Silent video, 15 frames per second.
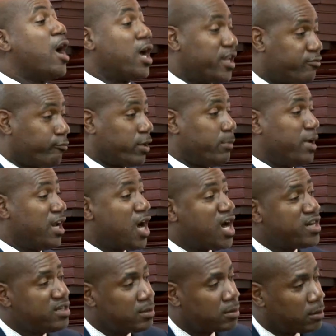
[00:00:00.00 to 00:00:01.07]
At the Frigate
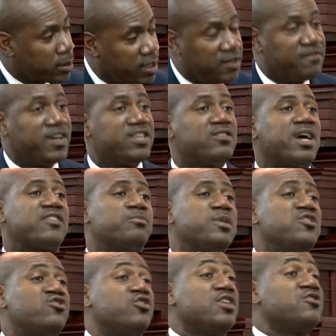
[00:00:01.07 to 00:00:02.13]
Bellon, okay, the venue has
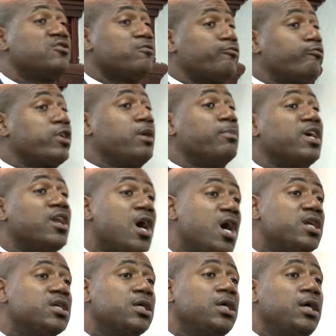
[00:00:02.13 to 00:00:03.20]
been changed to Frigate
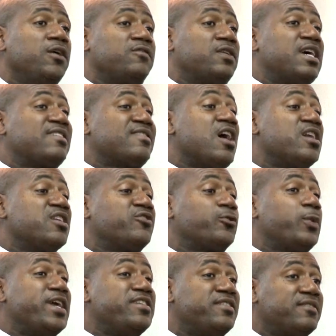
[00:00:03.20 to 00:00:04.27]
Bellon. So that's on the
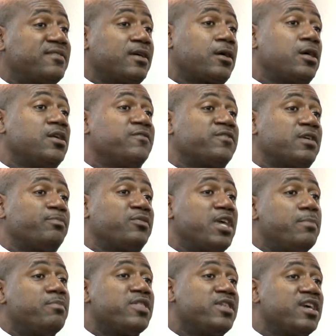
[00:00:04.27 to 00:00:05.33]
22nd of
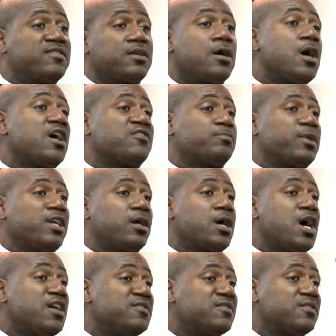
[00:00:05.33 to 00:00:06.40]
September, there's a gospel
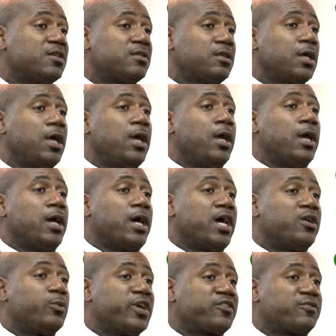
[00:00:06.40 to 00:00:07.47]
concert,
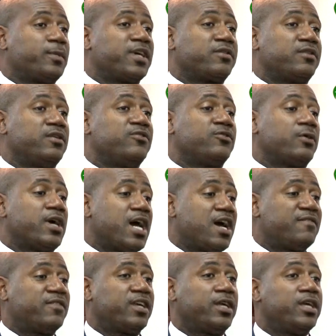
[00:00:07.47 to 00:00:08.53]
and we're expecting to
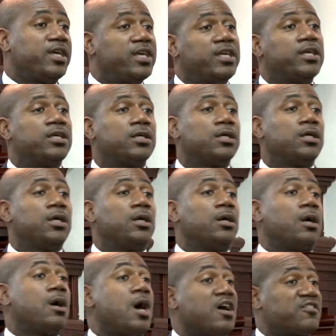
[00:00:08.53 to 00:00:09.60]
have a
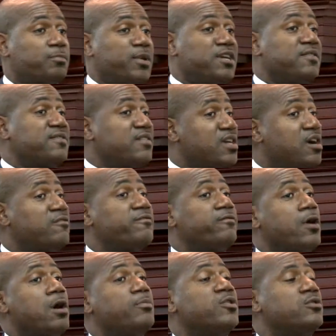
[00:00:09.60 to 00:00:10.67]
gospel singer
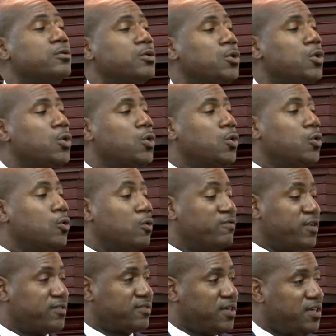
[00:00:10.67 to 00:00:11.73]
from
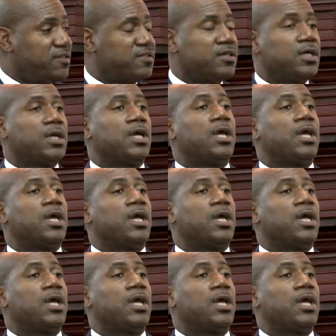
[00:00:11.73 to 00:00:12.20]
overseas.